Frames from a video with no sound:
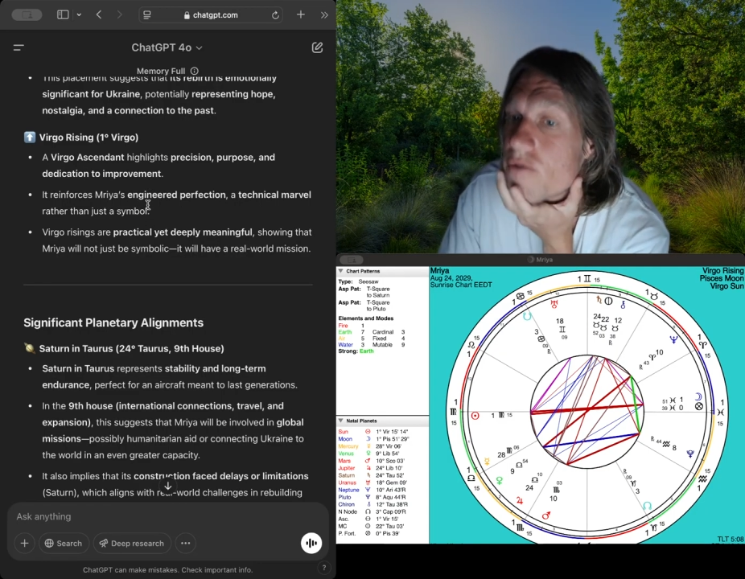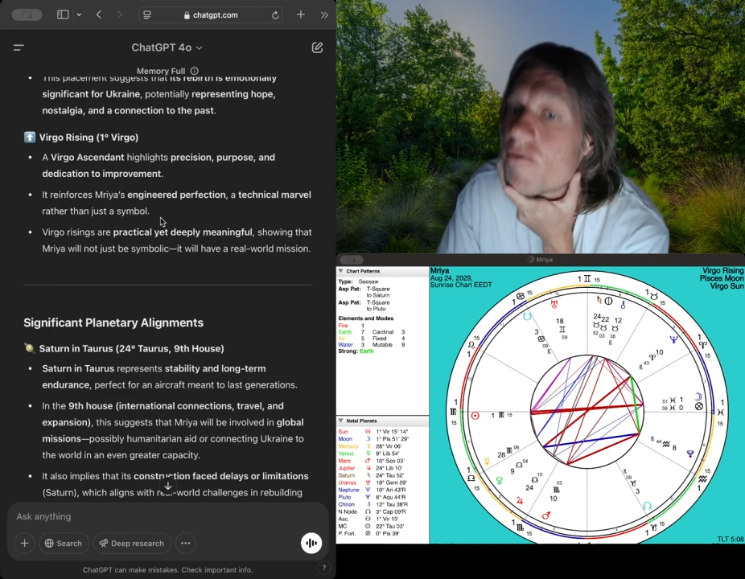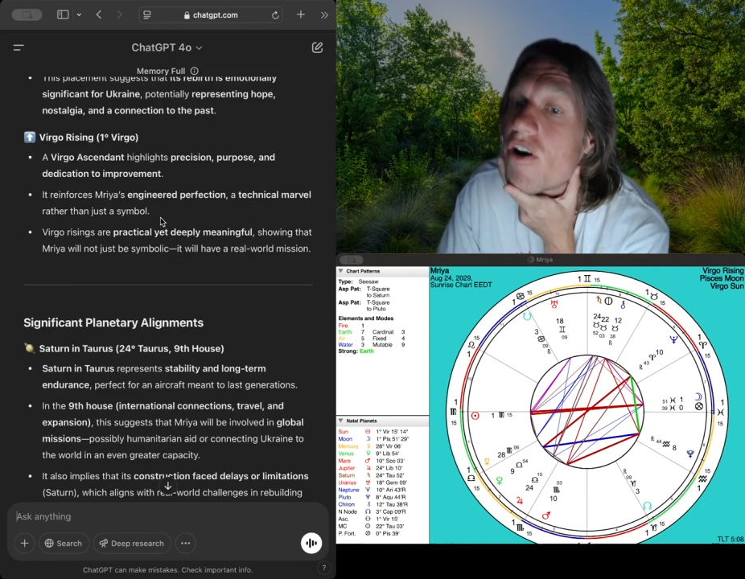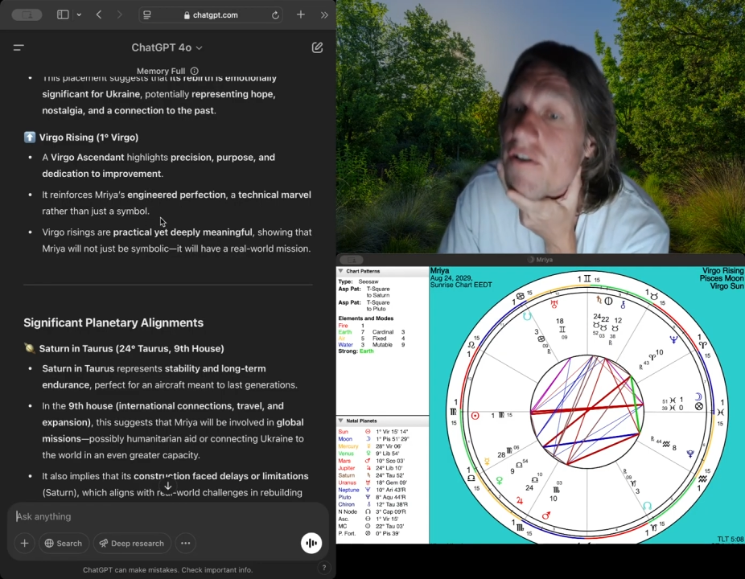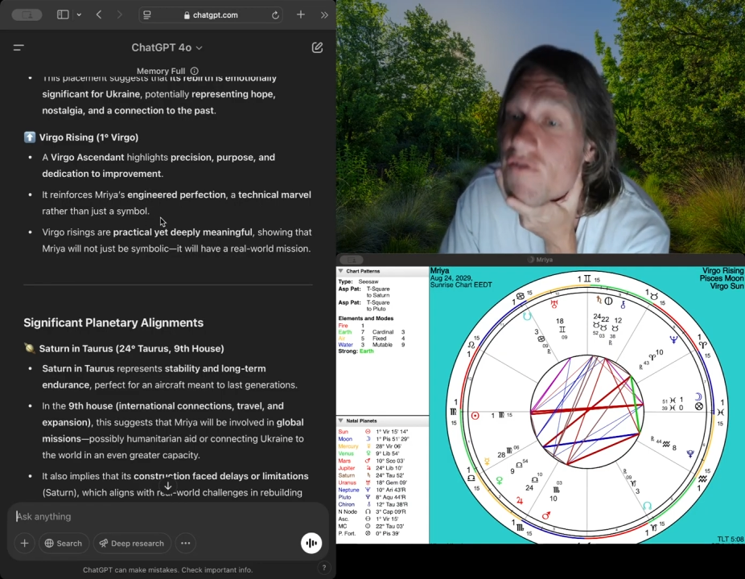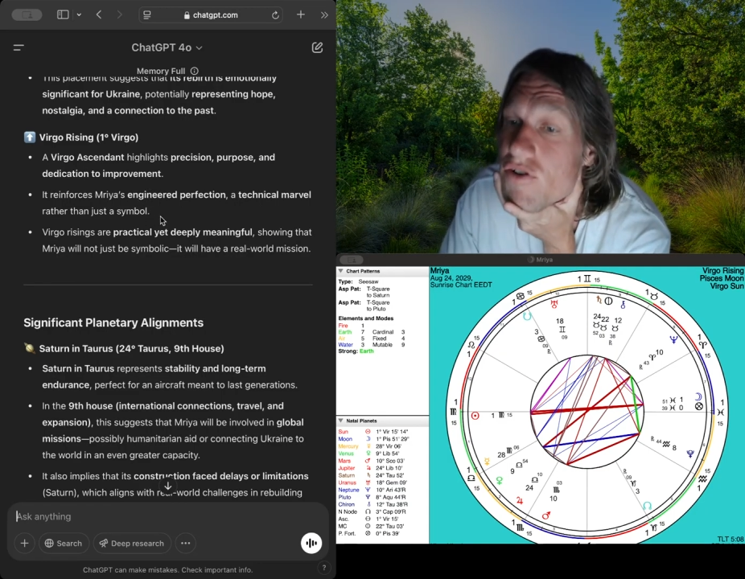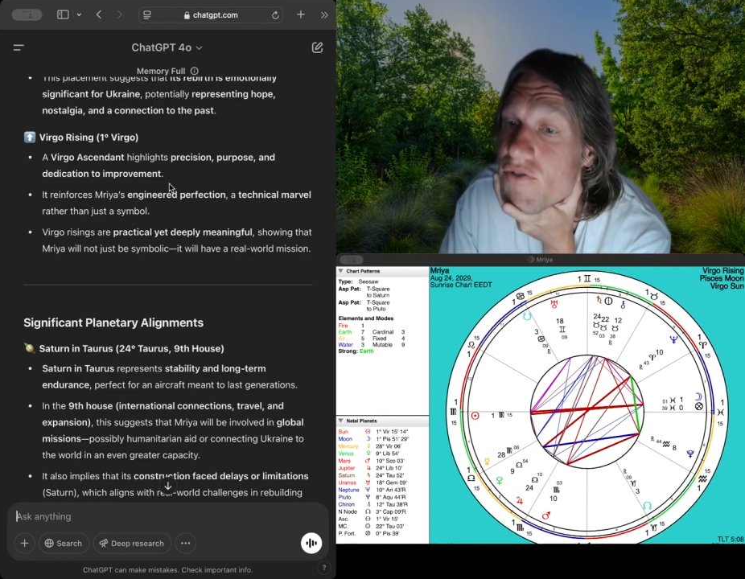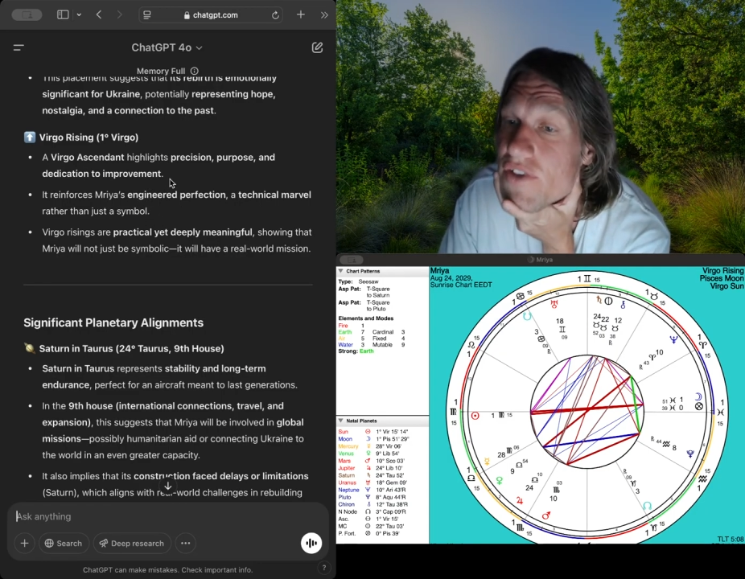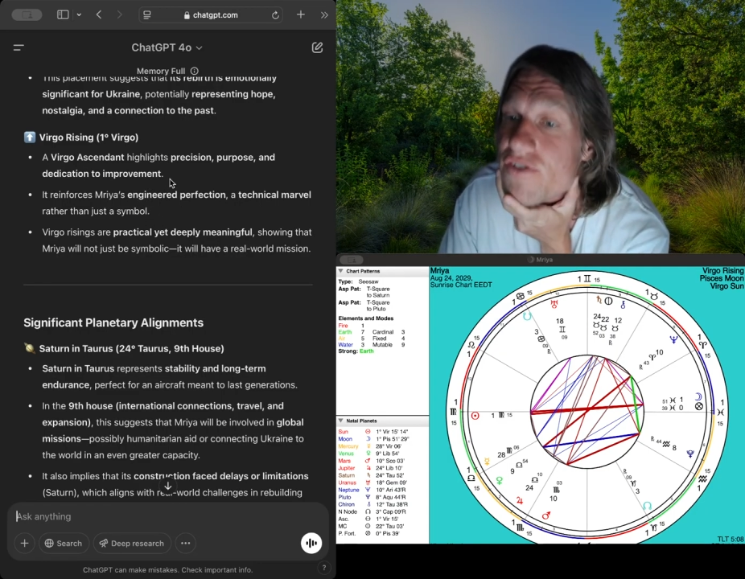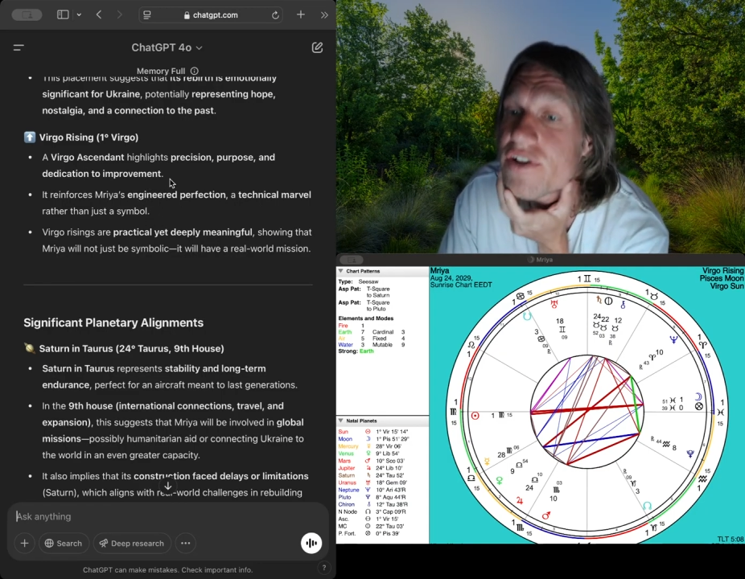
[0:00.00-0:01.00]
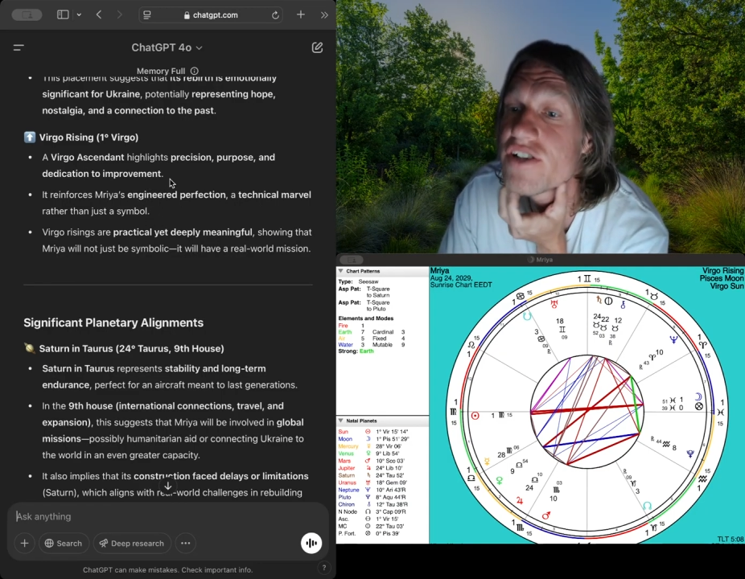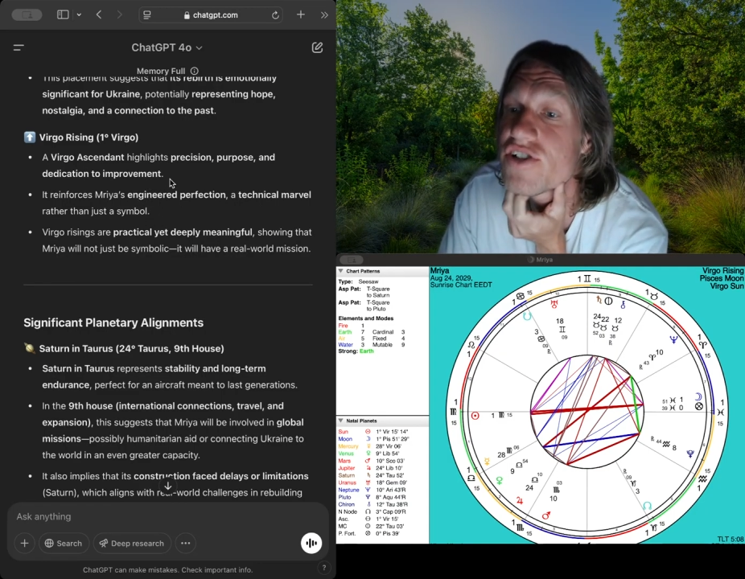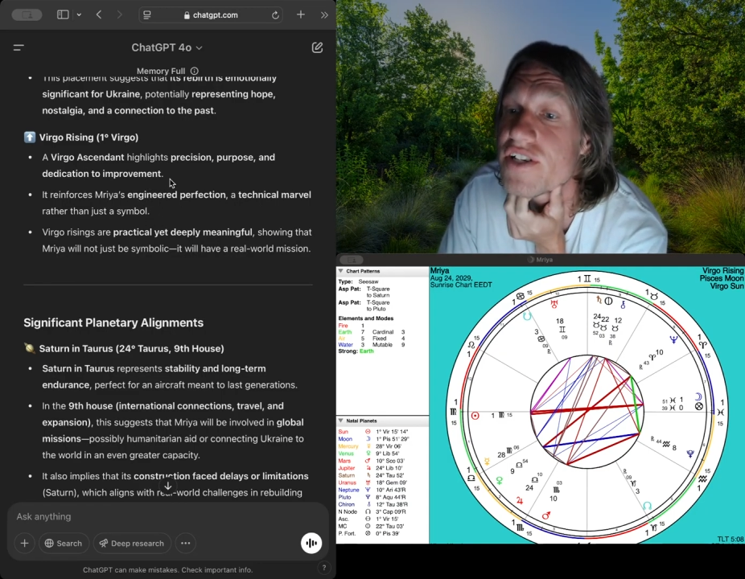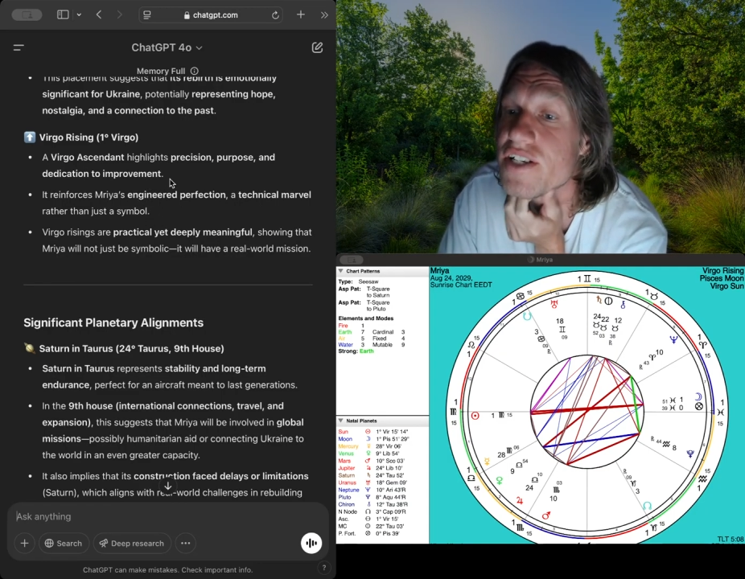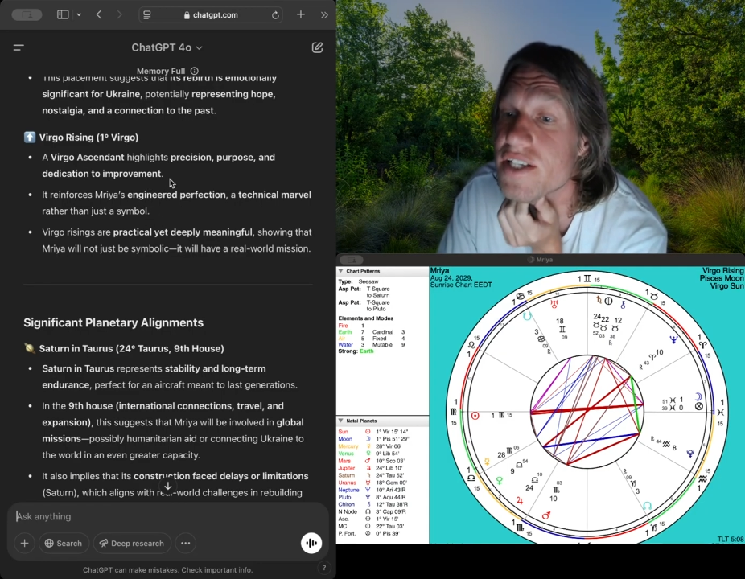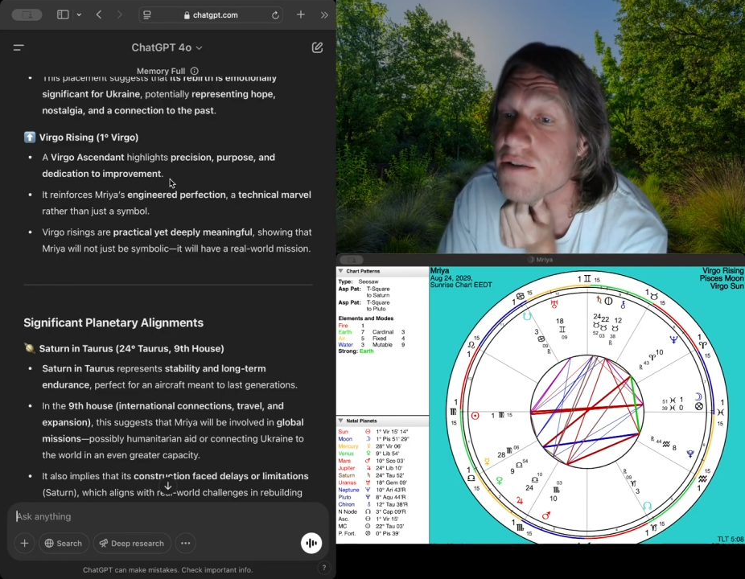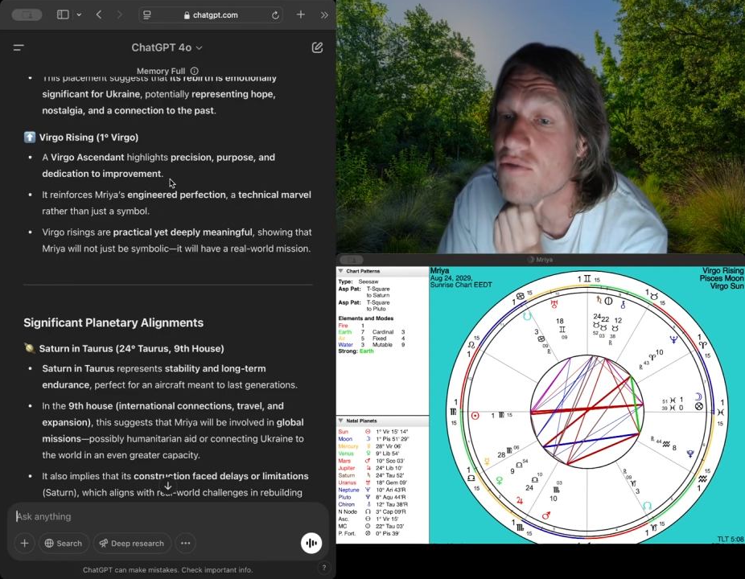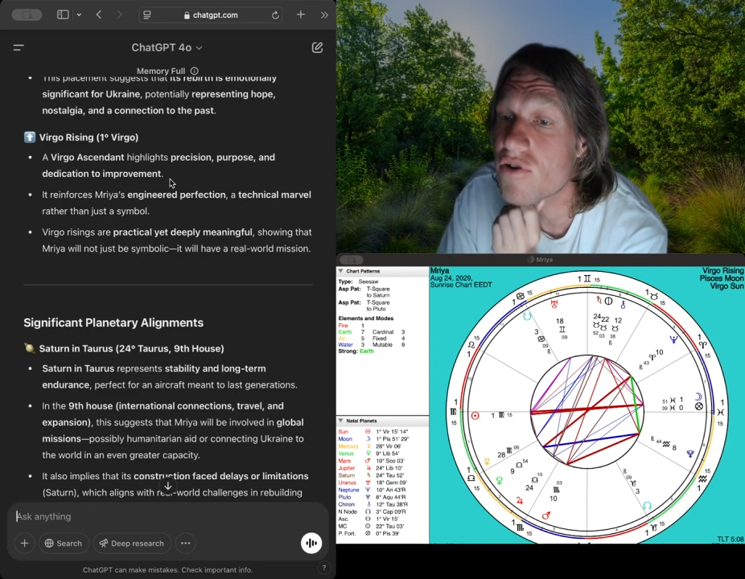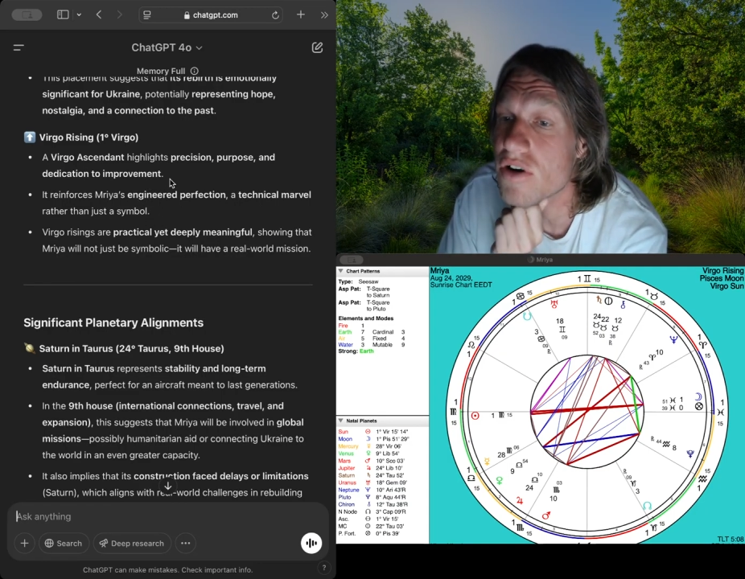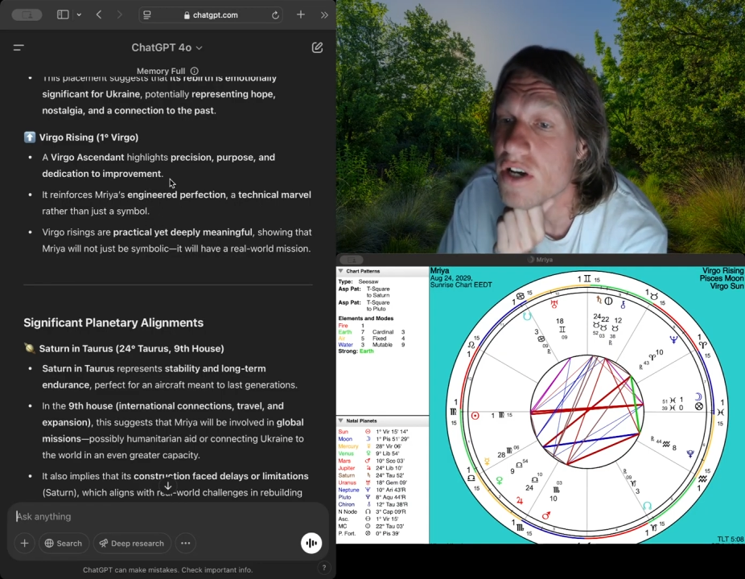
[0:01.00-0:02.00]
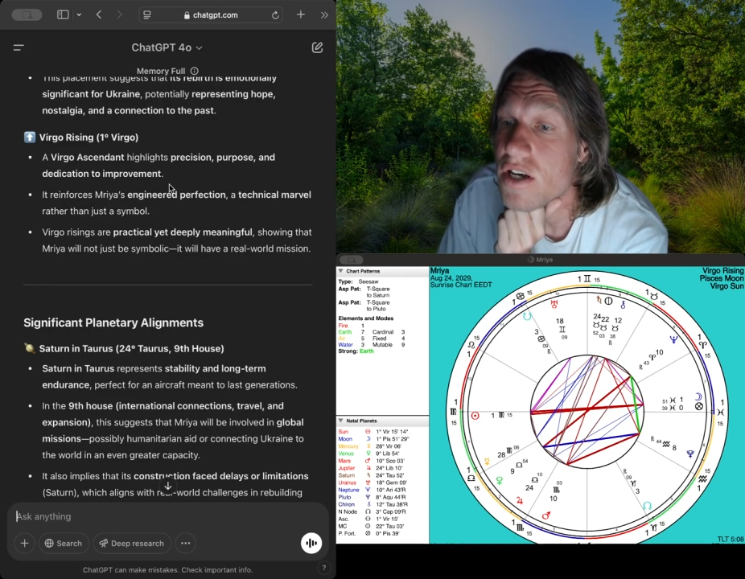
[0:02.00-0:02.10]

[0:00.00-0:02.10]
marvel rather than just a symbol.